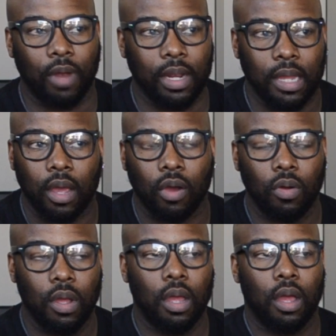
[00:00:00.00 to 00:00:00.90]
right
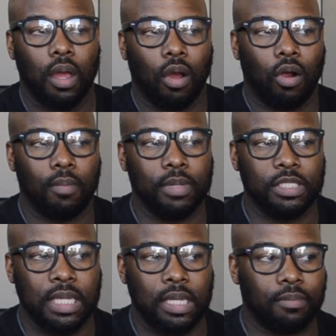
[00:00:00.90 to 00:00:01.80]
now are
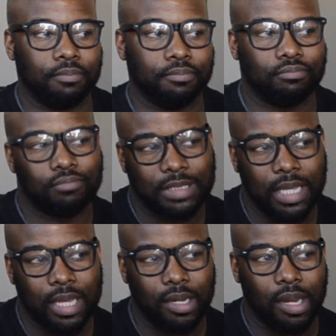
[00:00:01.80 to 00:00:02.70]
between
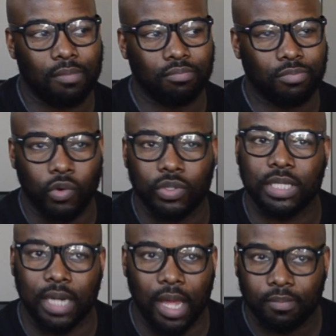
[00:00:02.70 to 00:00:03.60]
10 and
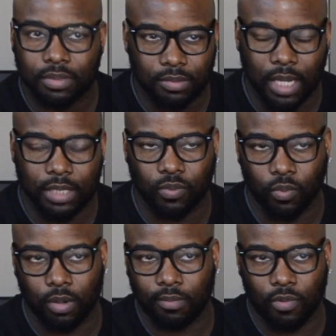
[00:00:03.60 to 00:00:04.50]
13 amps. That's
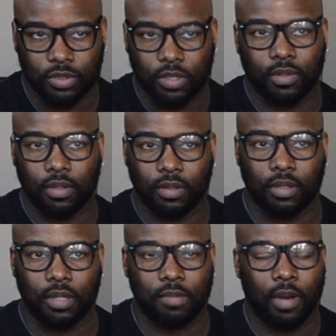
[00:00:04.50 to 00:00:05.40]
where most of
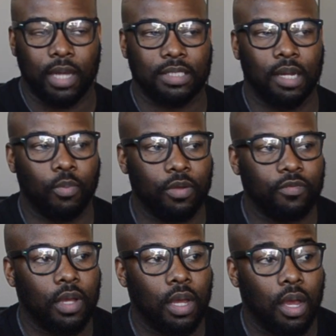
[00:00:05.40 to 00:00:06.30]
the e-bikes come with.
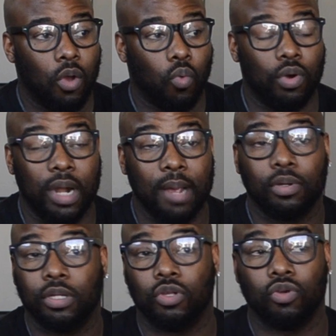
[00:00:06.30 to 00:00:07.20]
We're
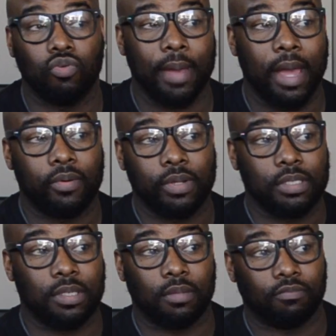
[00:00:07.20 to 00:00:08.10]
able to do
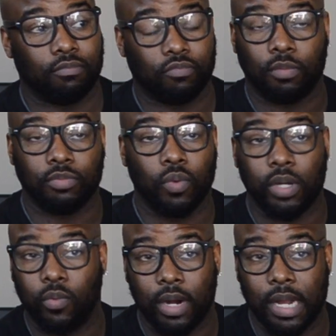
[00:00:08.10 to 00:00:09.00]
batteries from
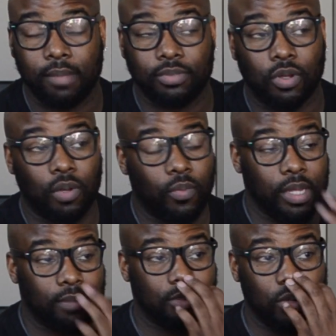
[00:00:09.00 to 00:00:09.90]
21 amps all the
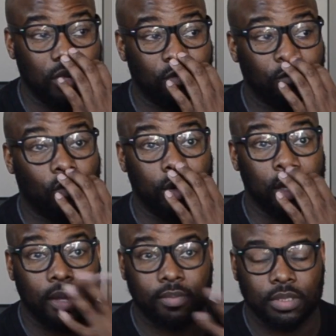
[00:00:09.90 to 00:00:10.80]
way up to even
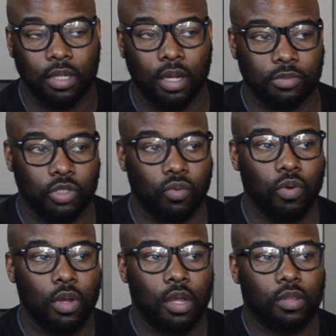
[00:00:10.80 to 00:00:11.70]
40 amps. So
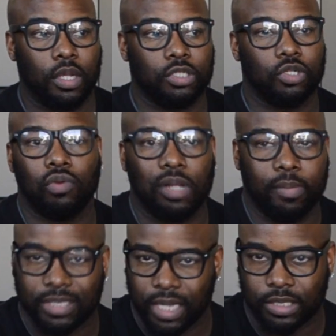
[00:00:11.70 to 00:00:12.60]
there's no
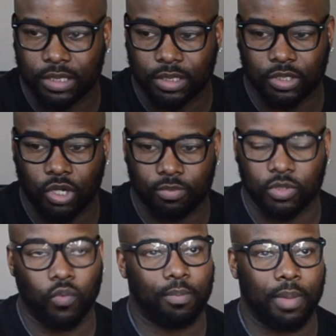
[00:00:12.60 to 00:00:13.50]
limitations in terms
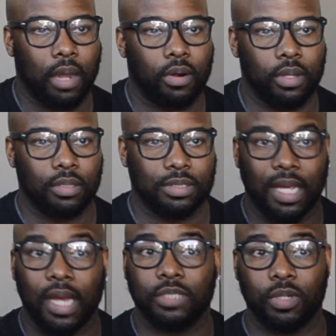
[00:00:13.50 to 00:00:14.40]
of what battery
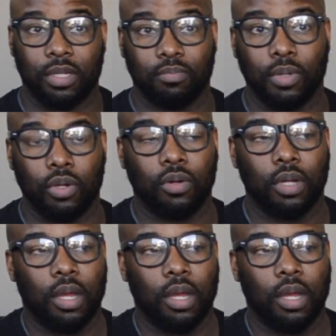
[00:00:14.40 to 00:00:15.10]
size we can build.